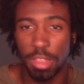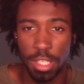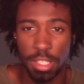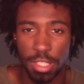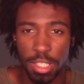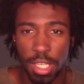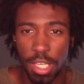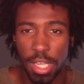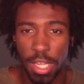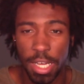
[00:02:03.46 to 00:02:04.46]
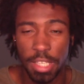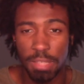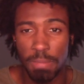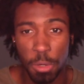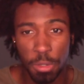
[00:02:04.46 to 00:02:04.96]
this as a
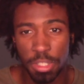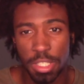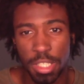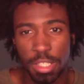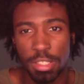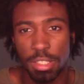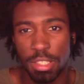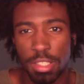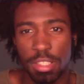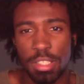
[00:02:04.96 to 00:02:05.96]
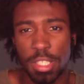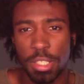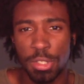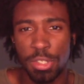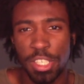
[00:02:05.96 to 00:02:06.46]
motor skill.
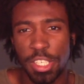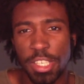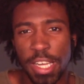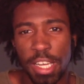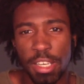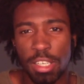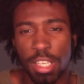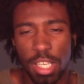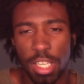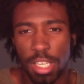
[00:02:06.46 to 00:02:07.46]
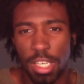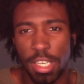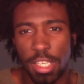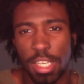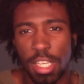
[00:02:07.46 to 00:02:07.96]
So you're now
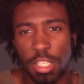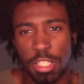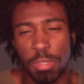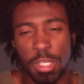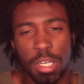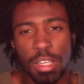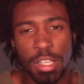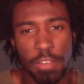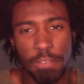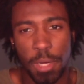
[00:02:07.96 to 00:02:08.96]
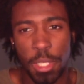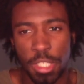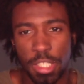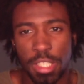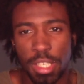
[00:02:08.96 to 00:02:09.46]
you're not just recalling
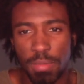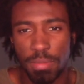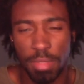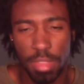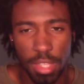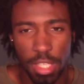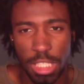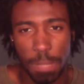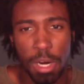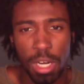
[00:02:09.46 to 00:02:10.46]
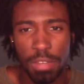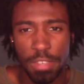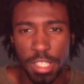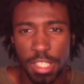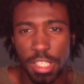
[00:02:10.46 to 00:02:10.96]
information; it's a part of
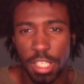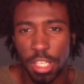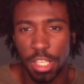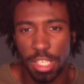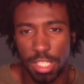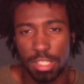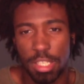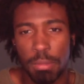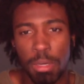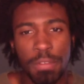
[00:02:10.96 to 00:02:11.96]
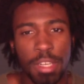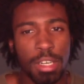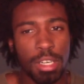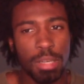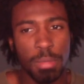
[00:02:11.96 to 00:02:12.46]
your just like moving an
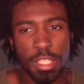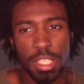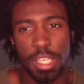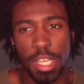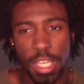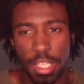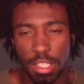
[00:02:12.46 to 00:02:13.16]
arm is innate.